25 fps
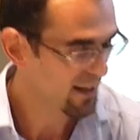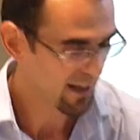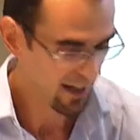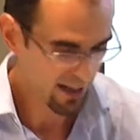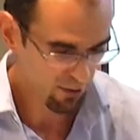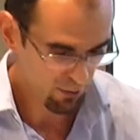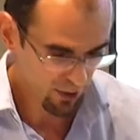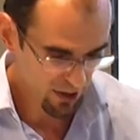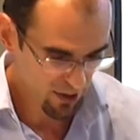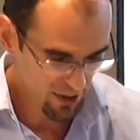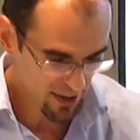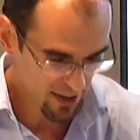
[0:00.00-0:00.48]

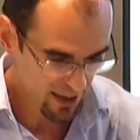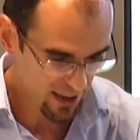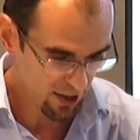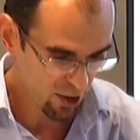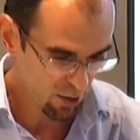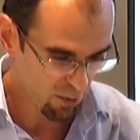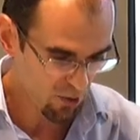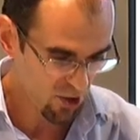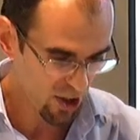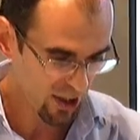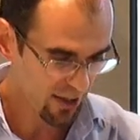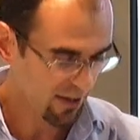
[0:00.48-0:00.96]
And when you see an
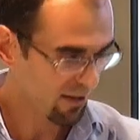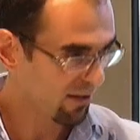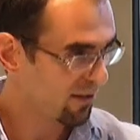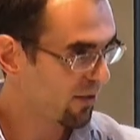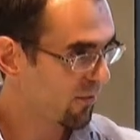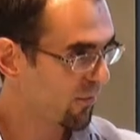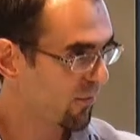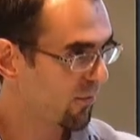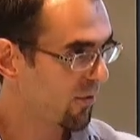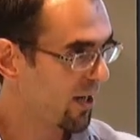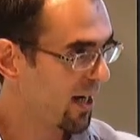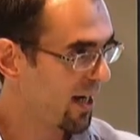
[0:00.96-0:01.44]
object on
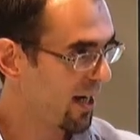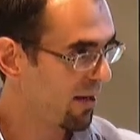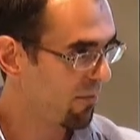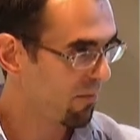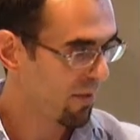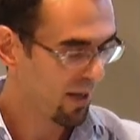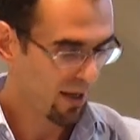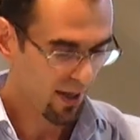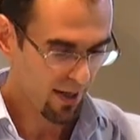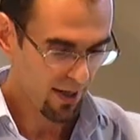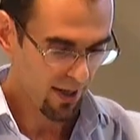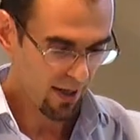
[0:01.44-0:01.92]
a frame,
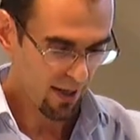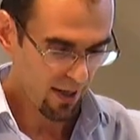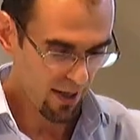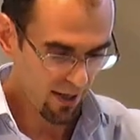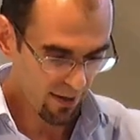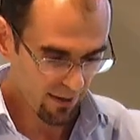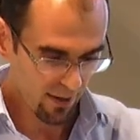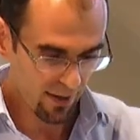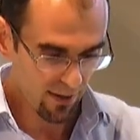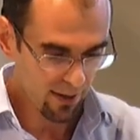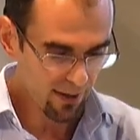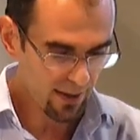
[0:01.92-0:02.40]

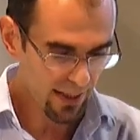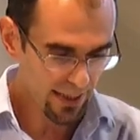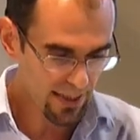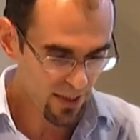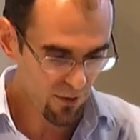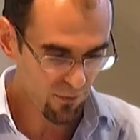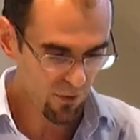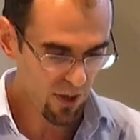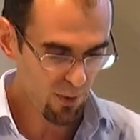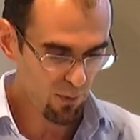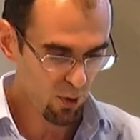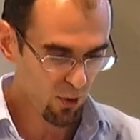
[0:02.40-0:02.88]
then the
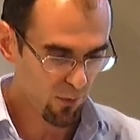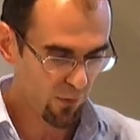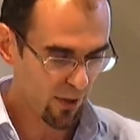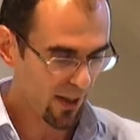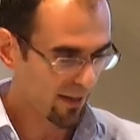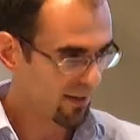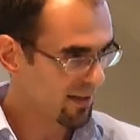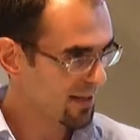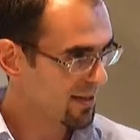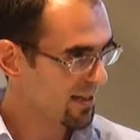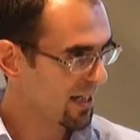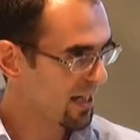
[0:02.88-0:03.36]
next frame you'll
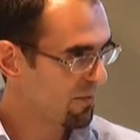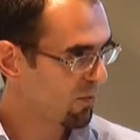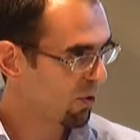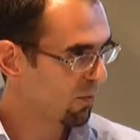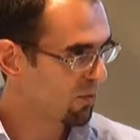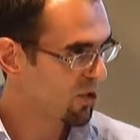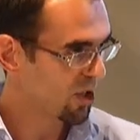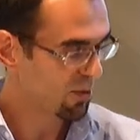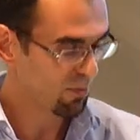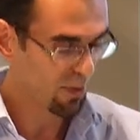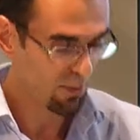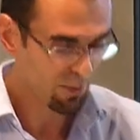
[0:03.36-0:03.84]
find the same object.